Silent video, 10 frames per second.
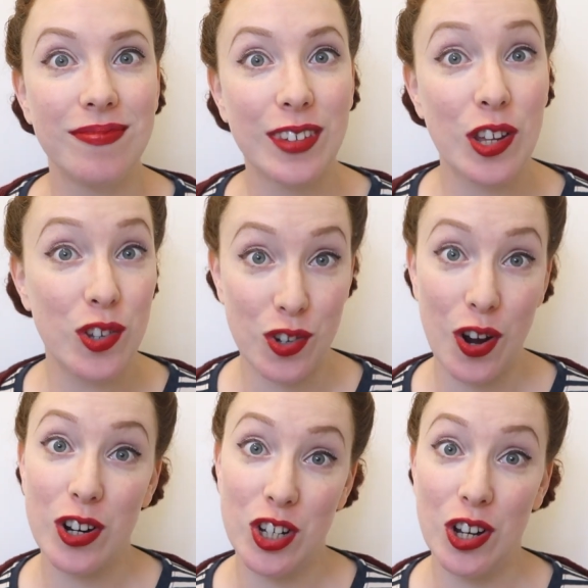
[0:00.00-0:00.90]

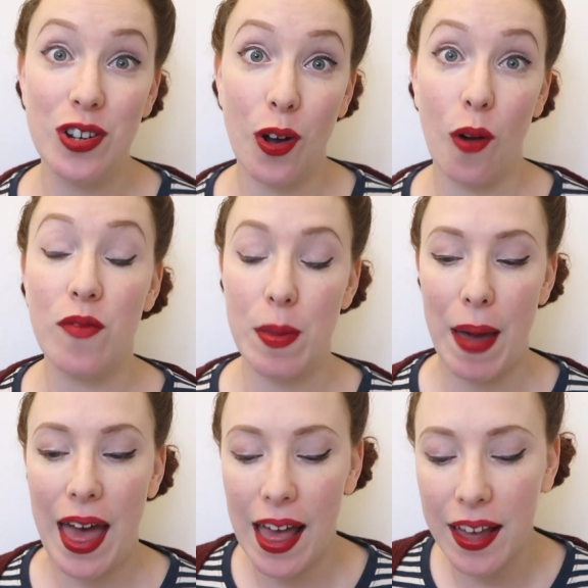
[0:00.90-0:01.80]
construction of the
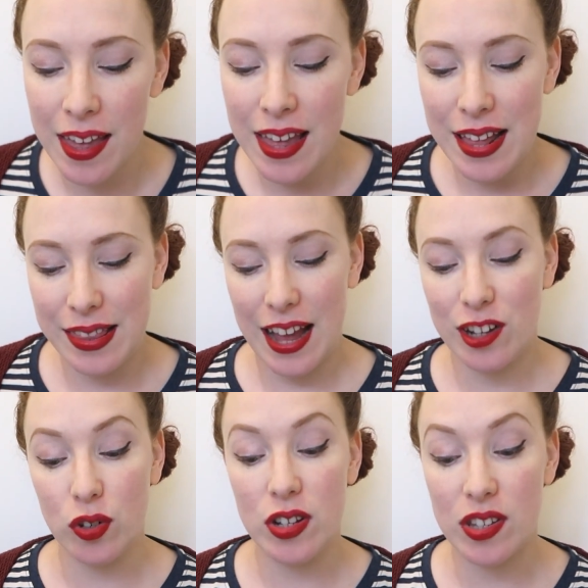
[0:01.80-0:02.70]
bag, the
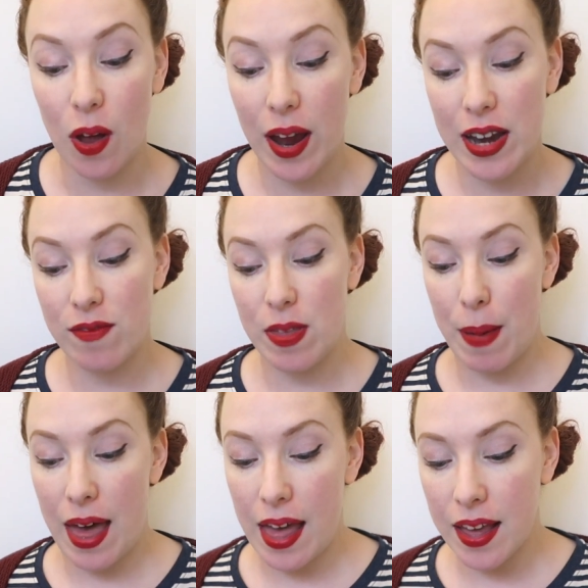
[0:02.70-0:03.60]
actual design of the
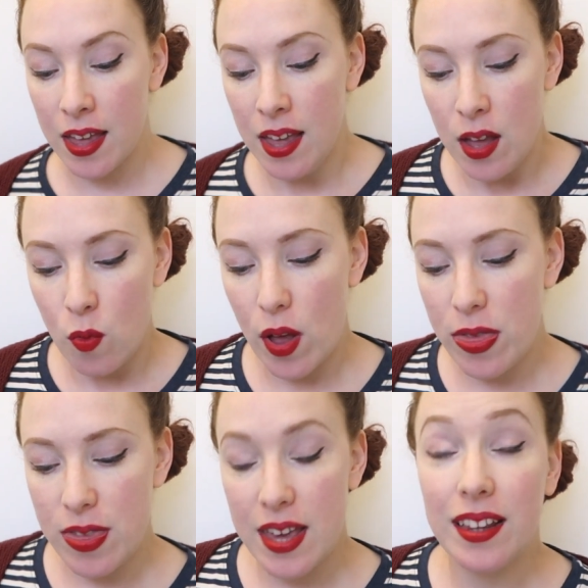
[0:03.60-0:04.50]
bag,
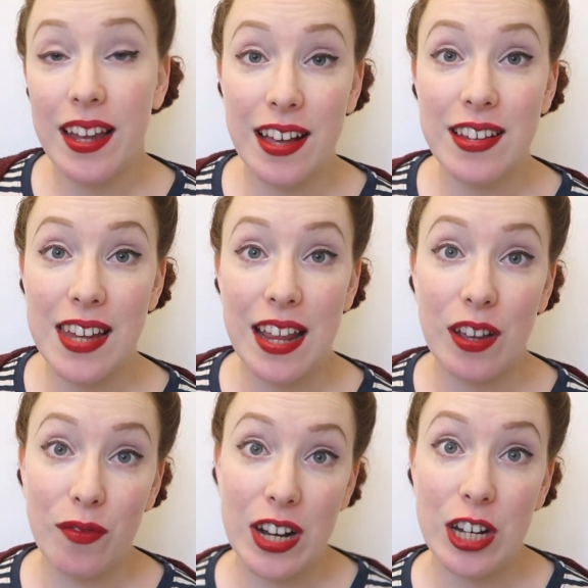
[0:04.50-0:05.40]
one thing, like I said,
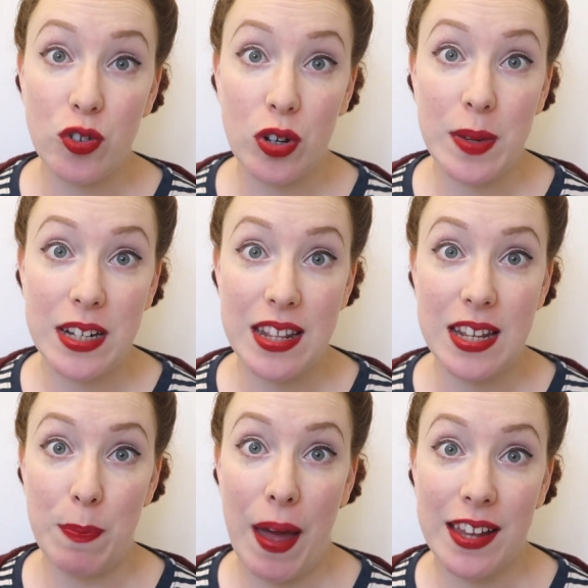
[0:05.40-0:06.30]
that really drew me to
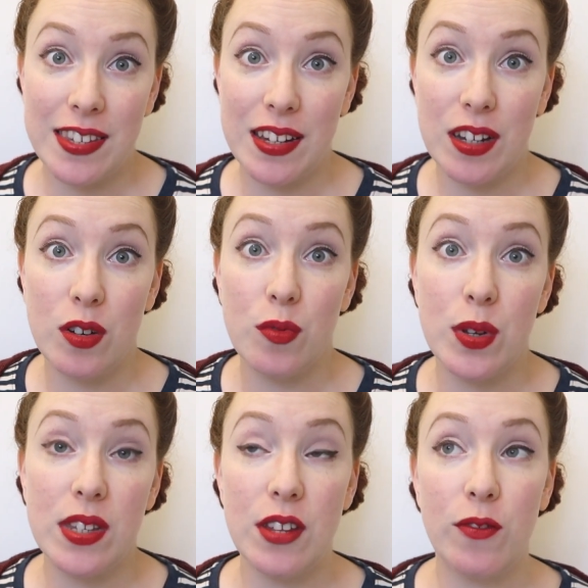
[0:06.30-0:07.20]
this pattern
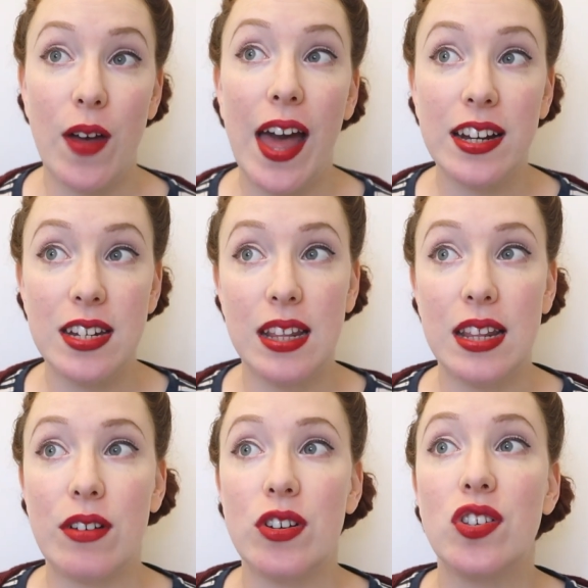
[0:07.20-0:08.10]
was the fact that
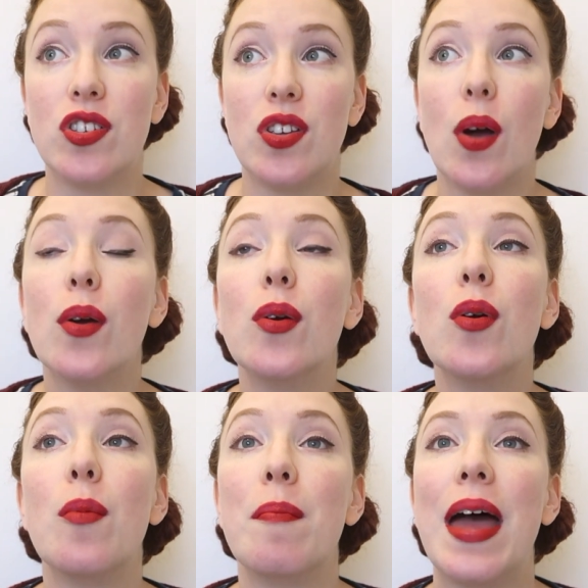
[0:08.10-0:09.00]
there are
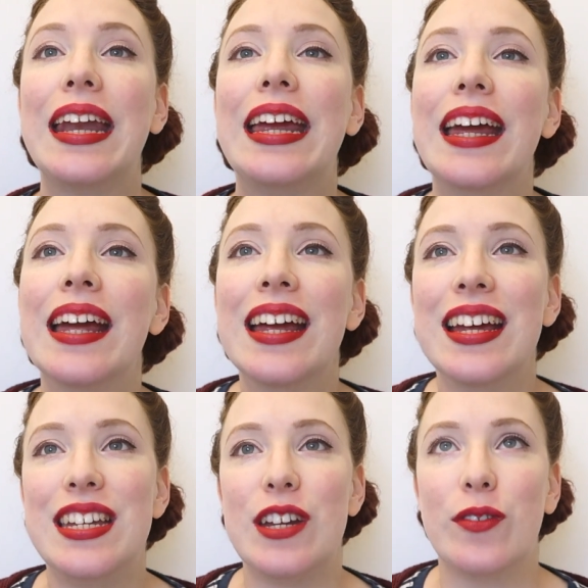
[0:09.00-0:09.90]
so many
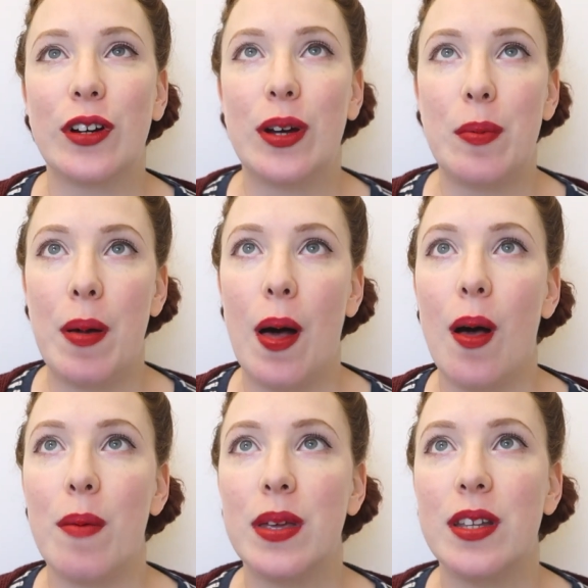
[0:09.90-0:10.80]
different
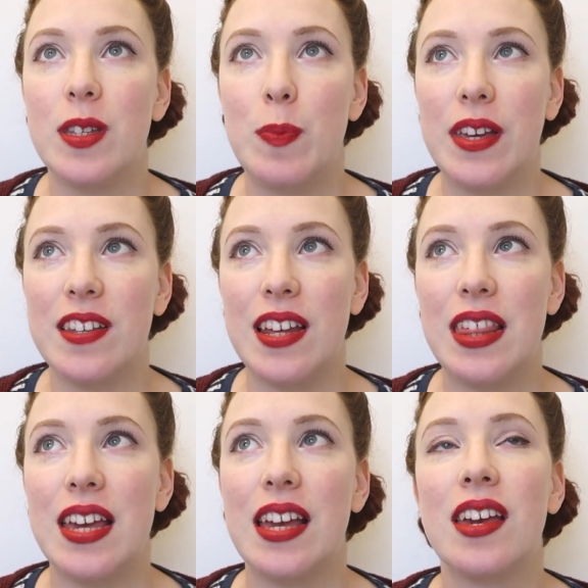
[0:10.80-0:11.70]
compartments, because I
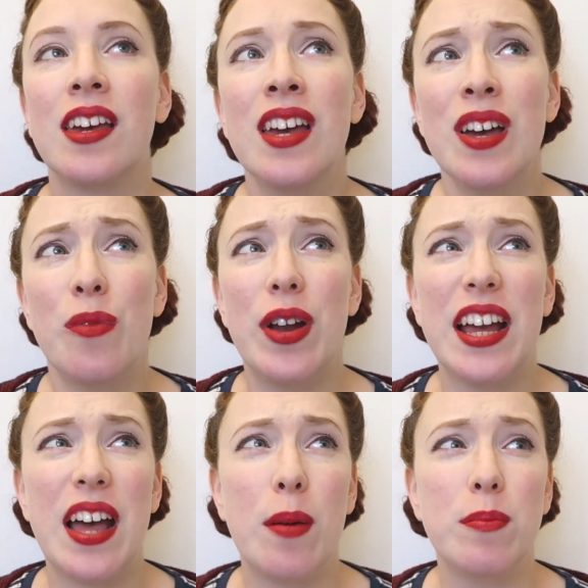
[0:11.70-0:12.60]
think when
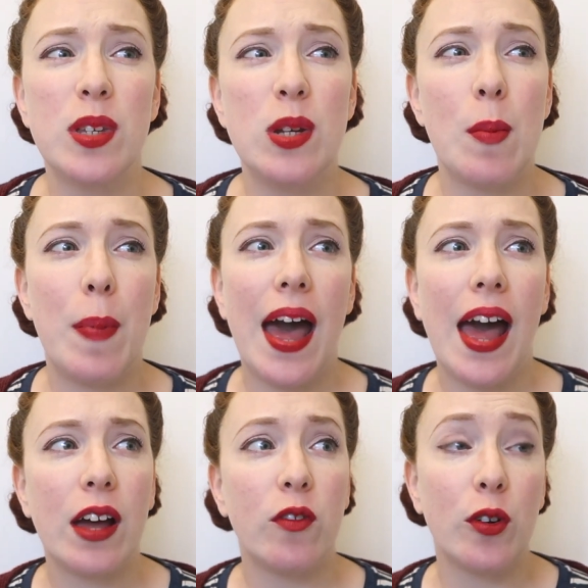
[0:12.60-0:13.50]
it comes to a
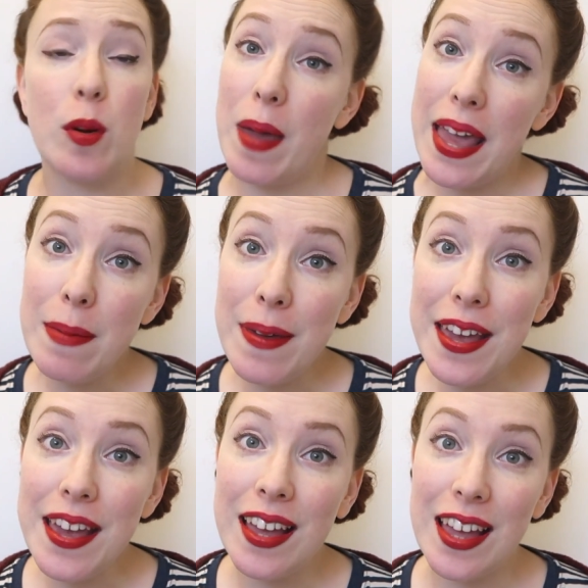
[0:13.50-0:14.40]
bag for a
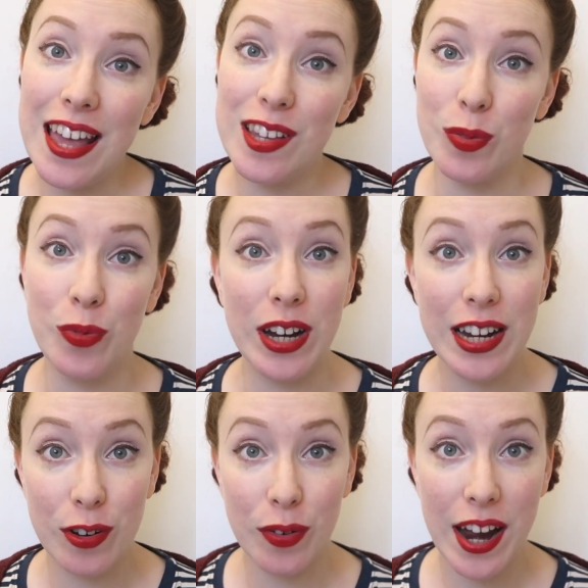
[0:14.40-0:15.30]
baby, it's
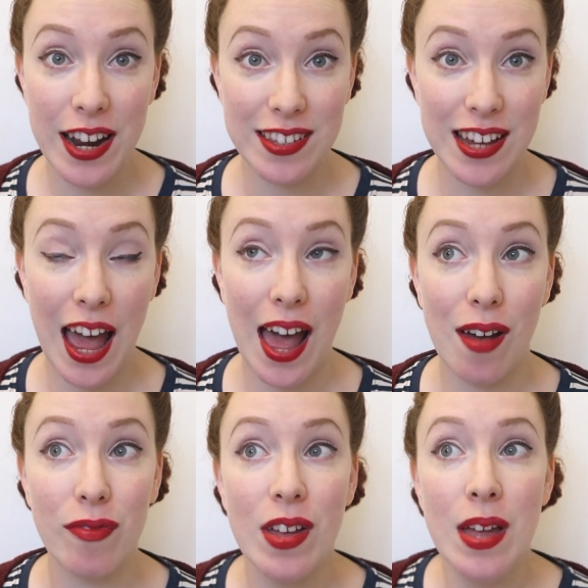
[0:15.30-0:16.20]
really great to
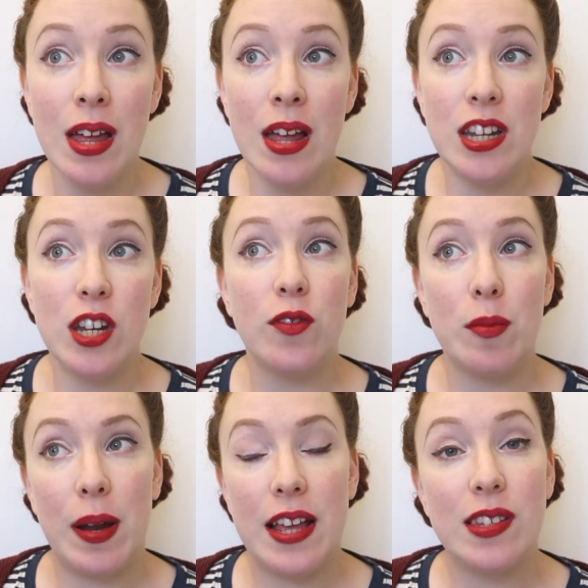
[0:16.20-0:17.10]
have
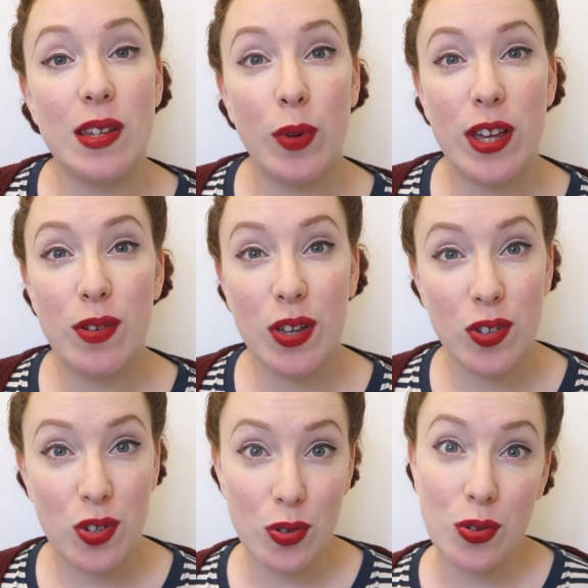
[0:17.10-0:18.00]
different places where you can
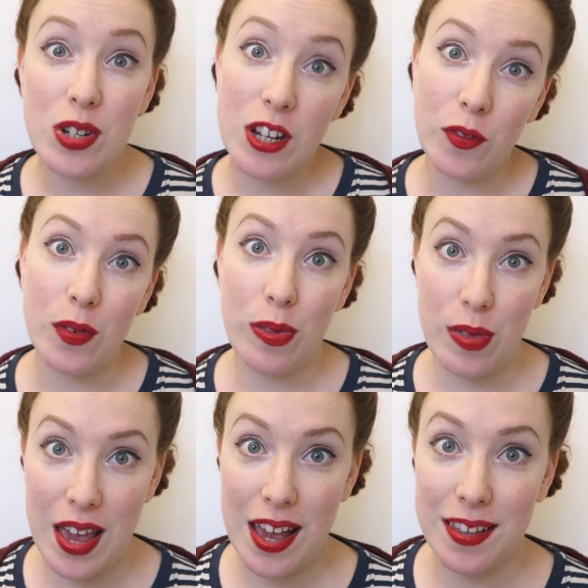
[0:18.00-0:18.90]
store different
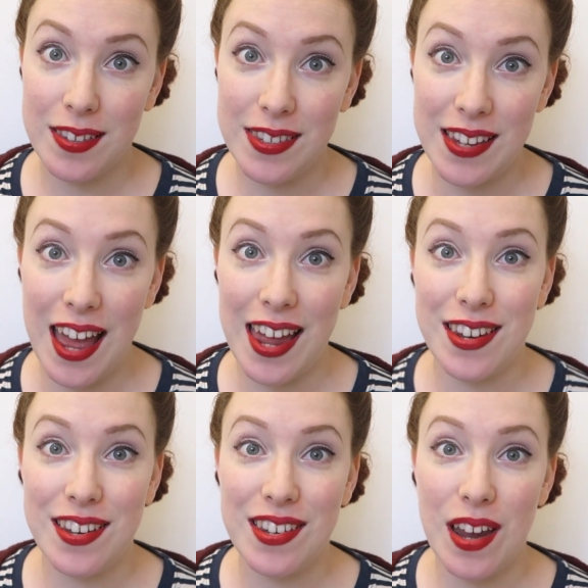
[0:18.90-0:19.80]
things
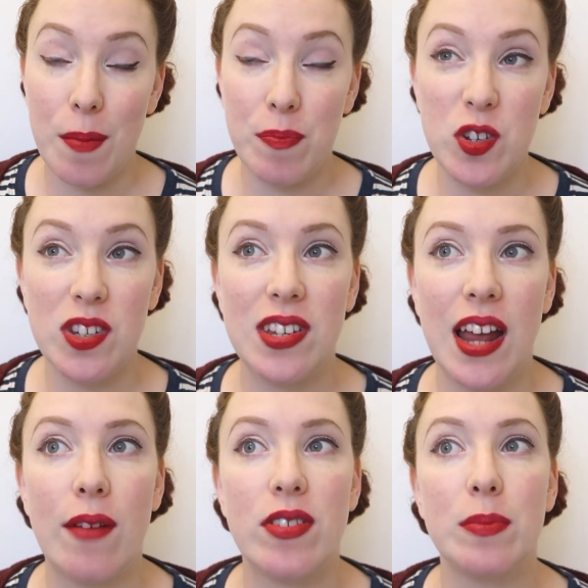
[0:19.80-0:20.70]
and just
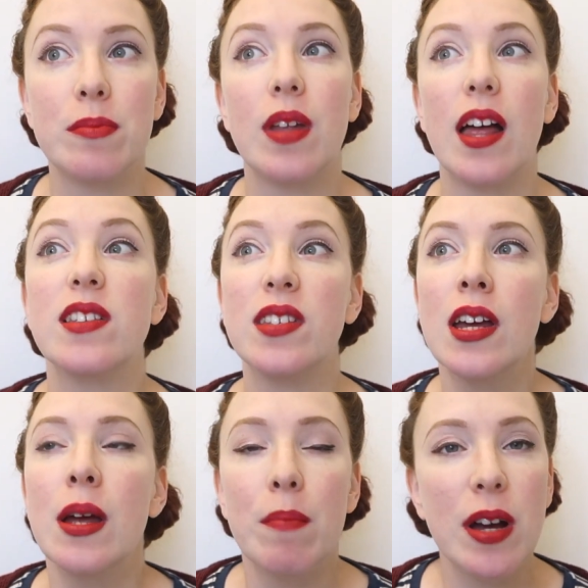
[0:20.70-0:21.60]
have as
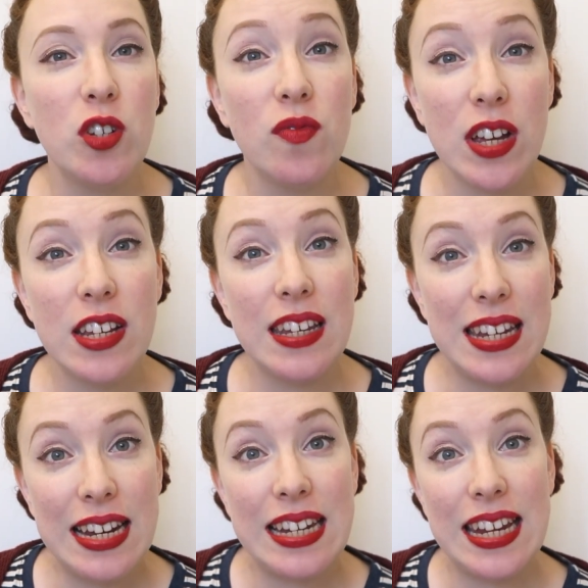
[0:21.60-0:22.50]
much
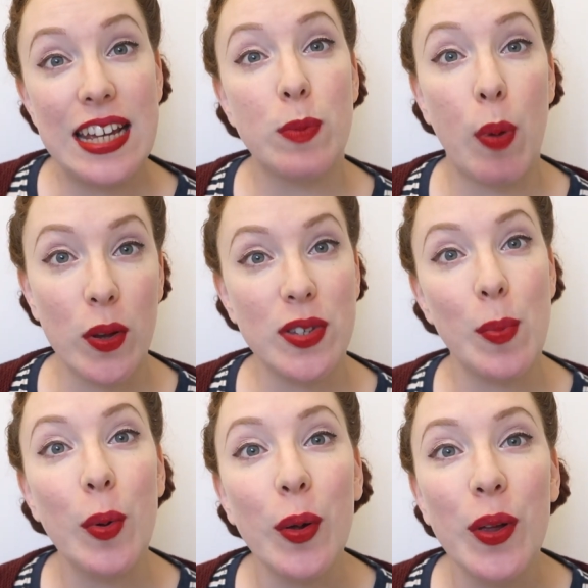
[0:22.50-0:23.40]
versatility as
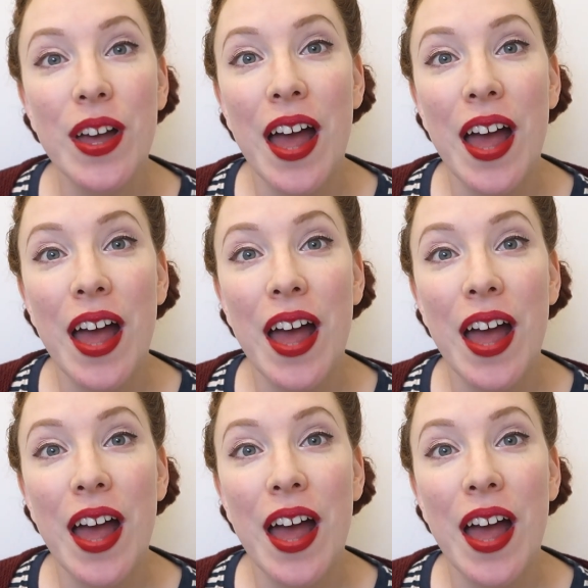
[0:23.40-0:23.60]
possible.